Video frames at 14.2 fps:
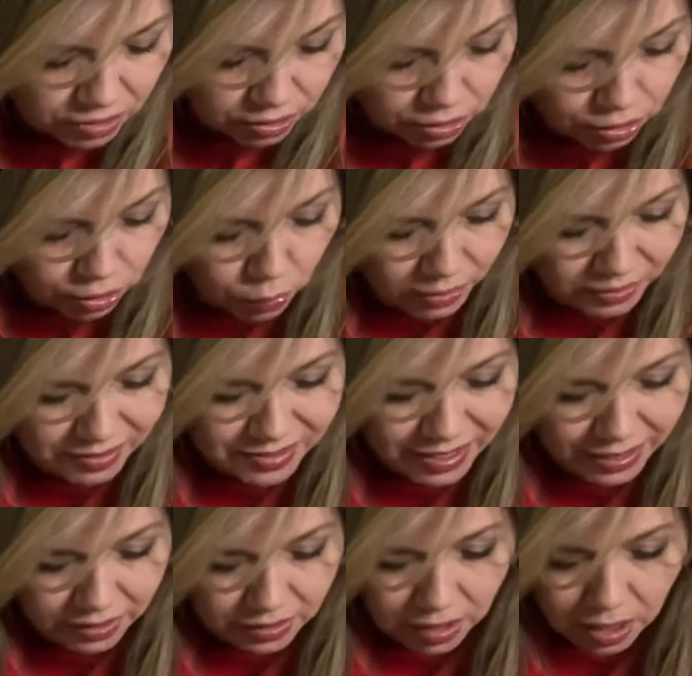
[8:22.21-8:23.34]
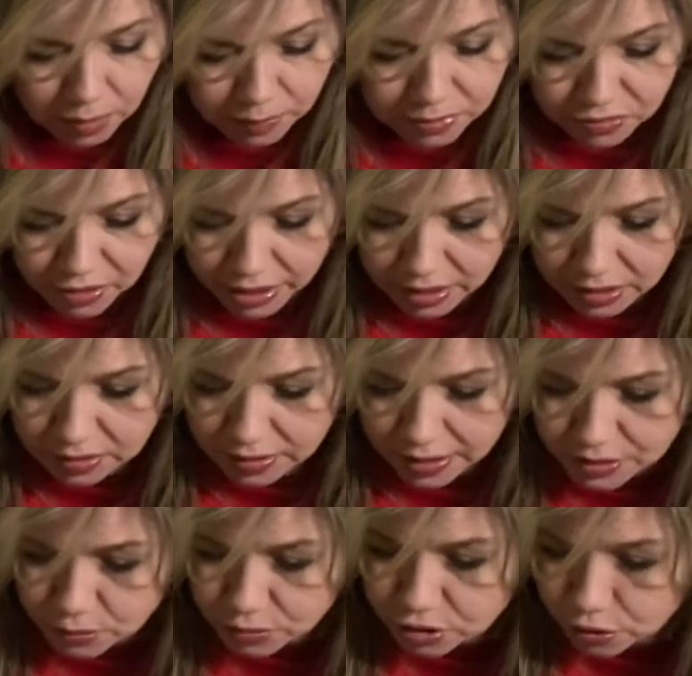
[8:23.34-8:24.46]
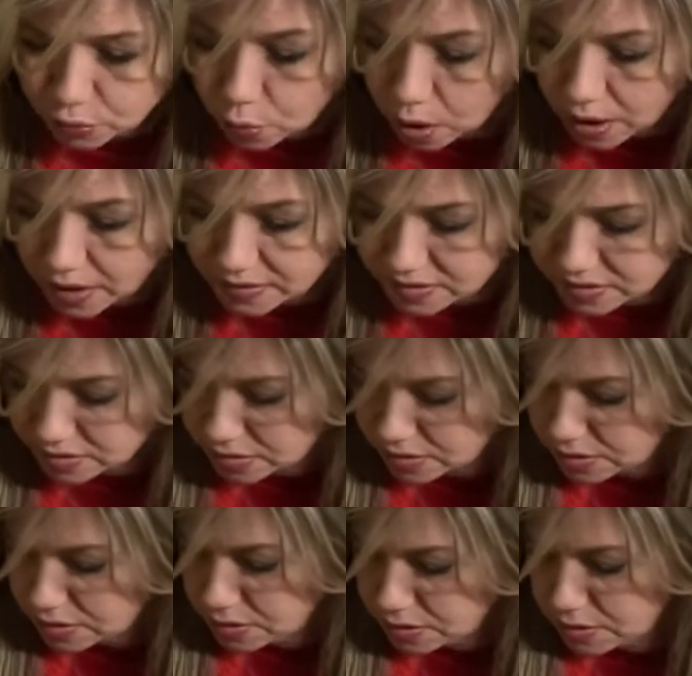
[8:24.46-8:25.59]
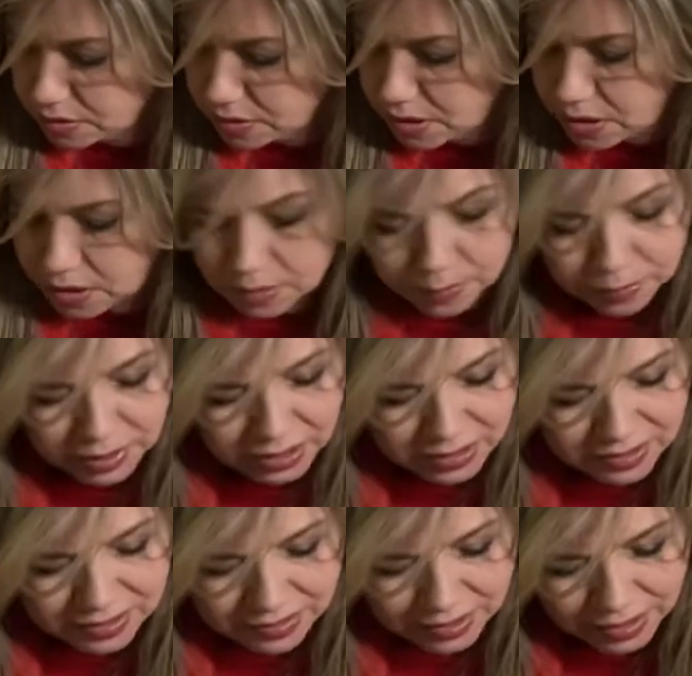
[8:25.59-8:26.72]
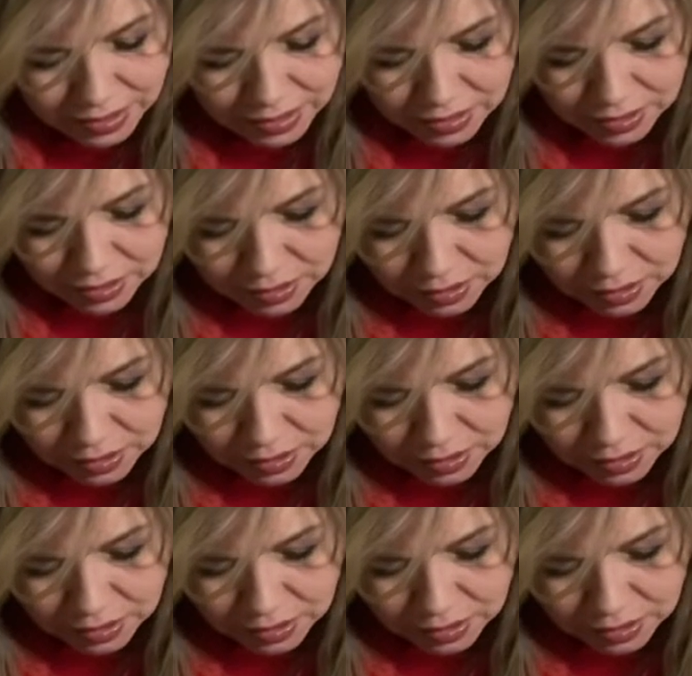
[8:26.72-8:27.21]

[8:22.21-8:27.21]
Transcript: you want the Ten of Cups, right? That's what you want. But instead